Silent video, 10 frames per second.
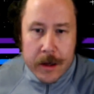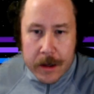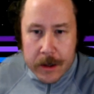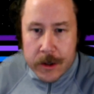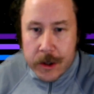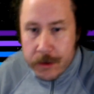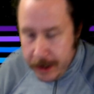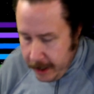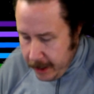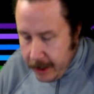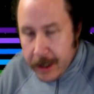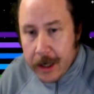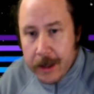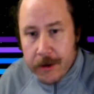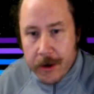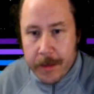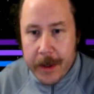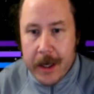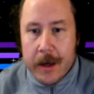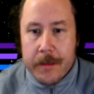Tuesday at 9:30
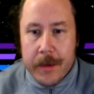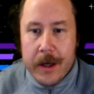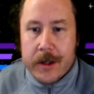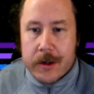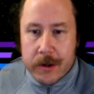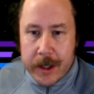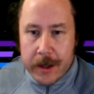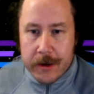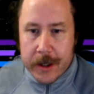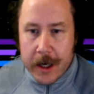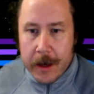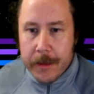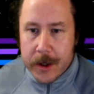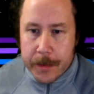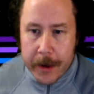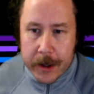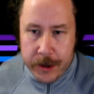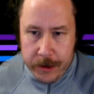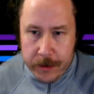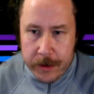p.m. Eastern Standard Time is prayer
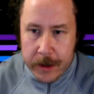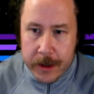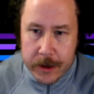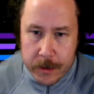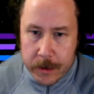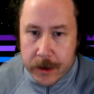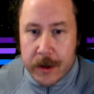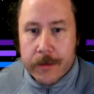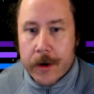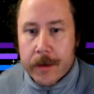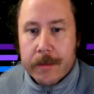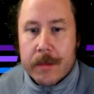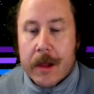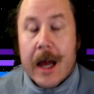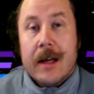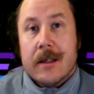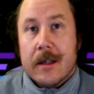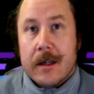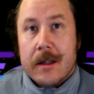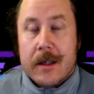circle on the Discord server. Lastly,
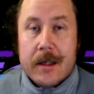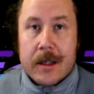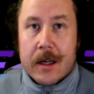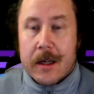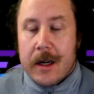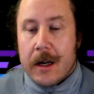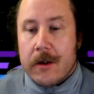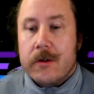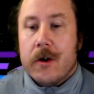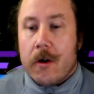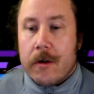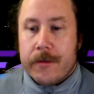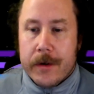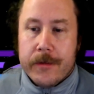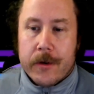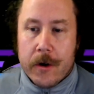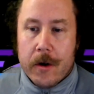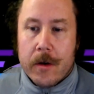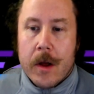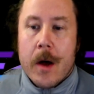these daily downloads are free for all.
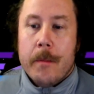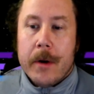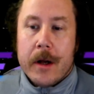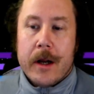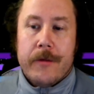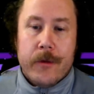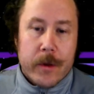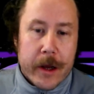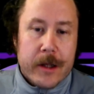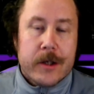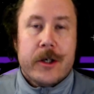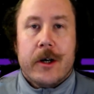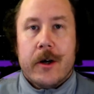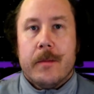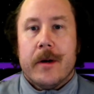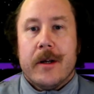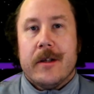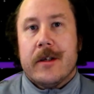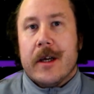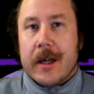But if you would like to share your abundance
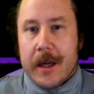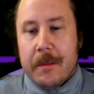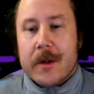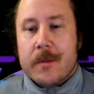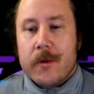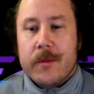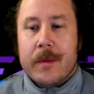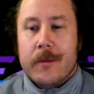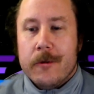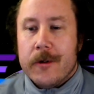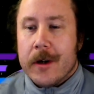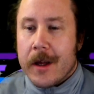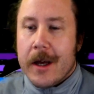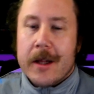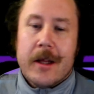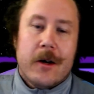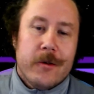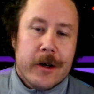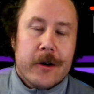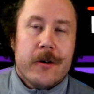and keep this movement moving, then I would
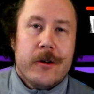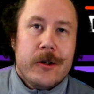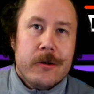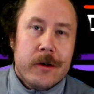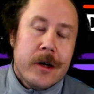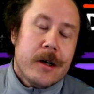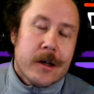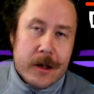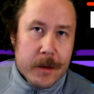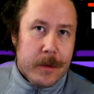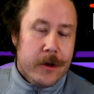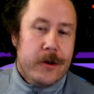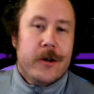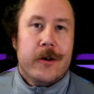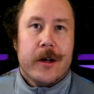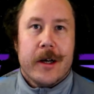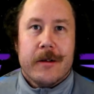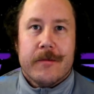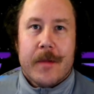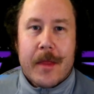encourage you click below to donate.
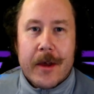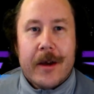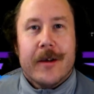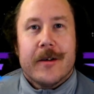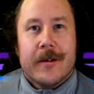Thanks.